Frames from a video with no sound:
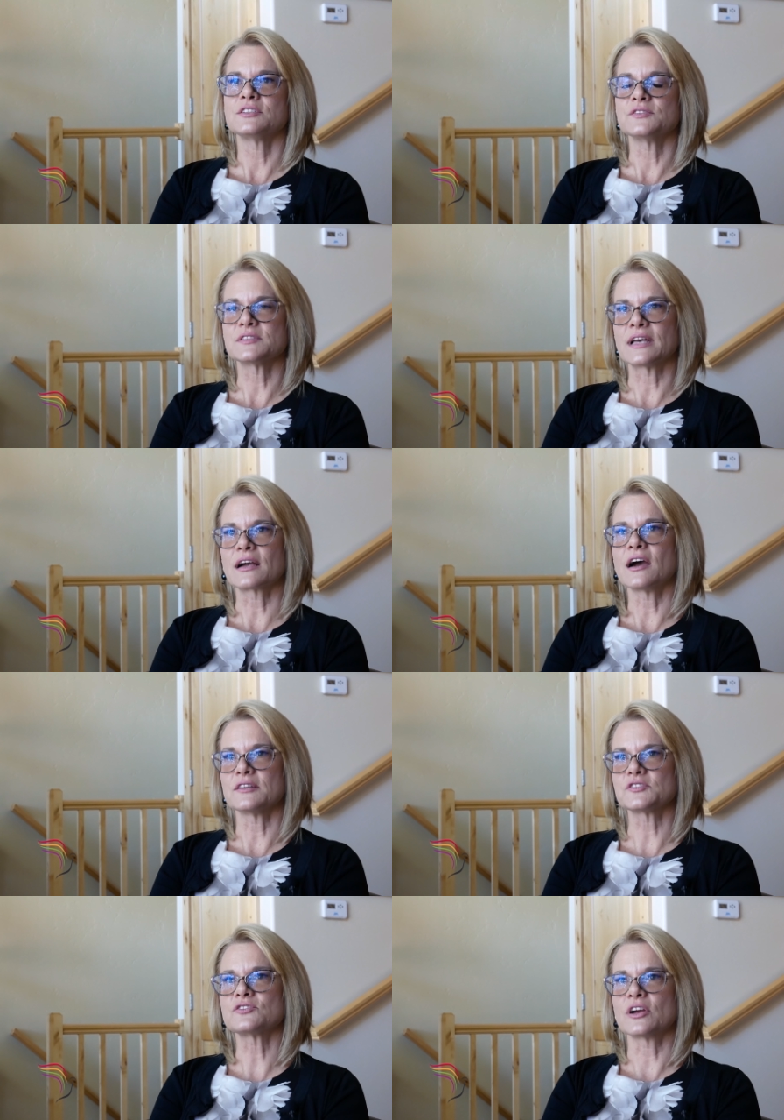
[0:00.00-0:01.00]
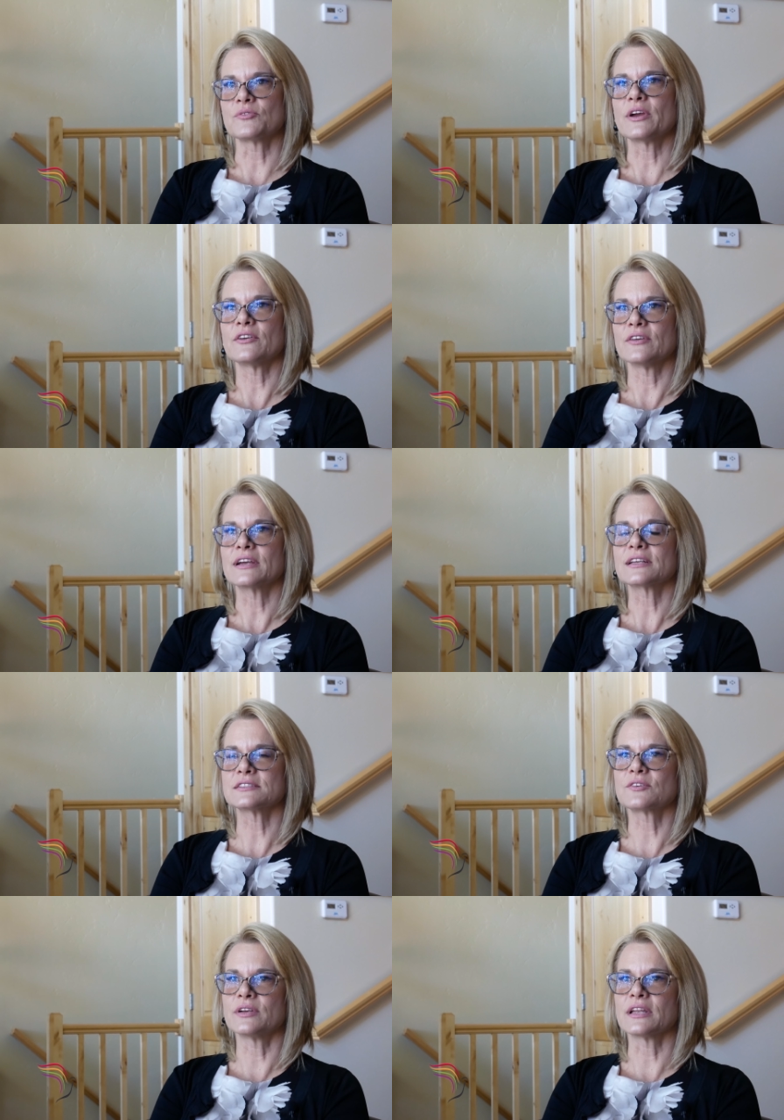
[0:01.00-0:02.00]
to use that kind of strong rhetoric,
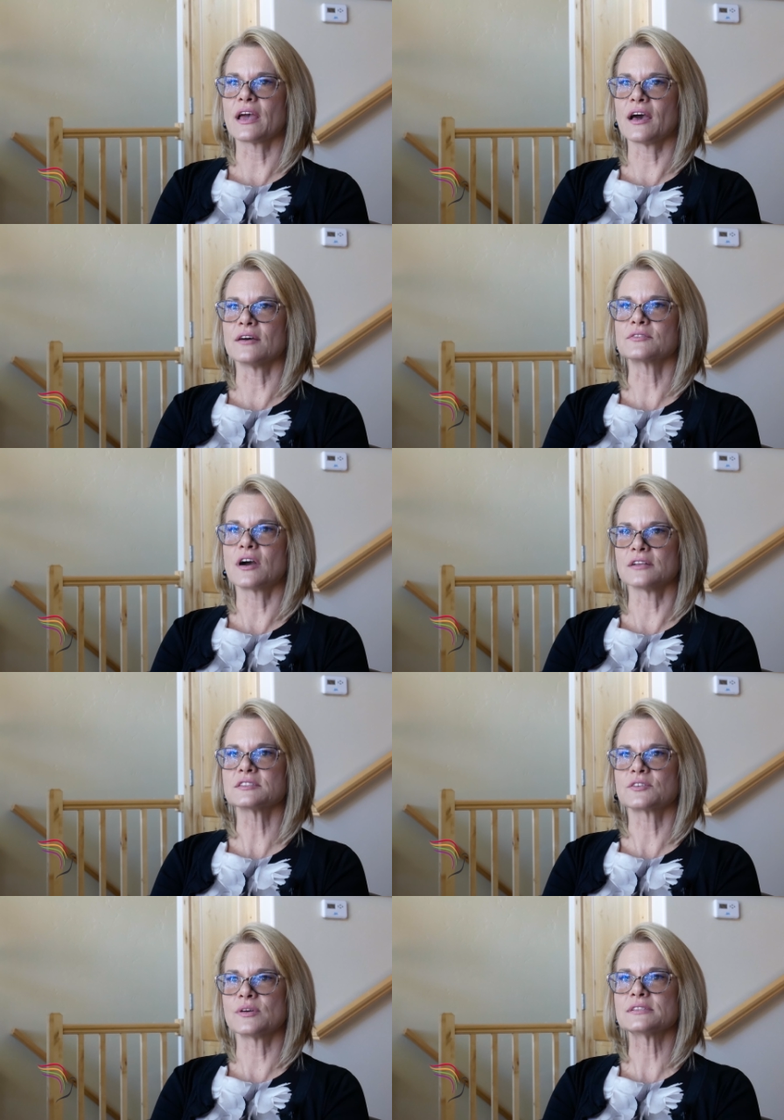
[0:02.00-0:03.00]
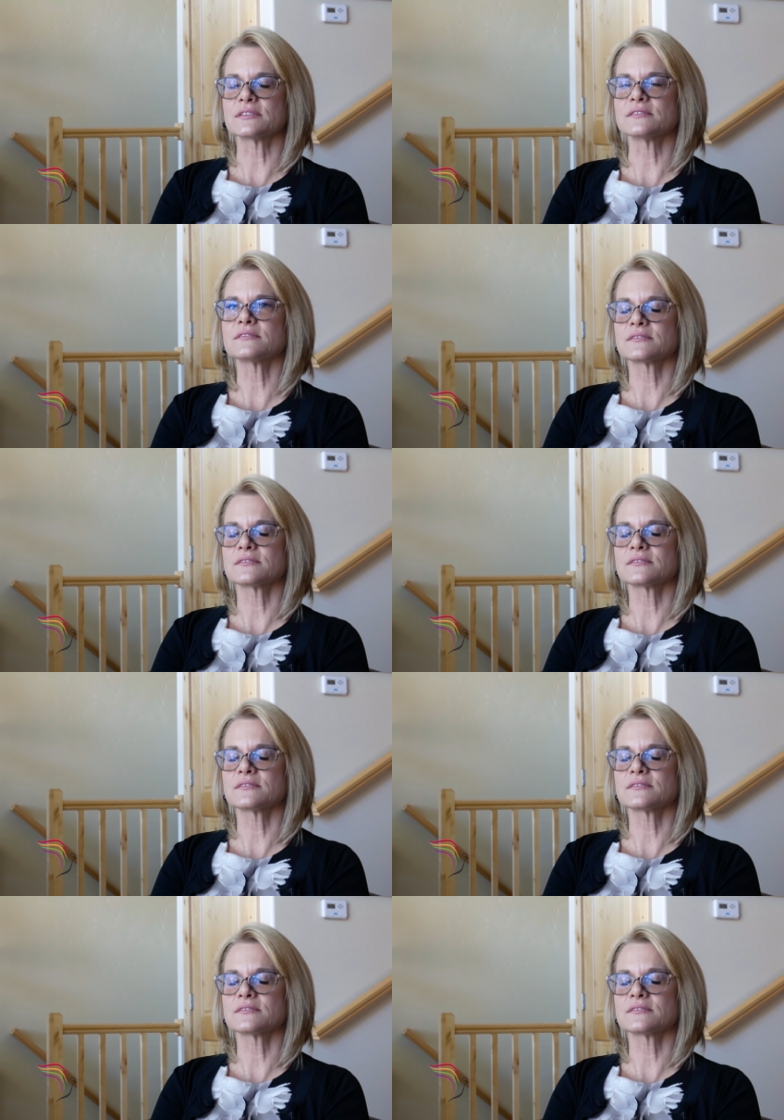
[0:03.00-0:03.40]
it's going to have consequences.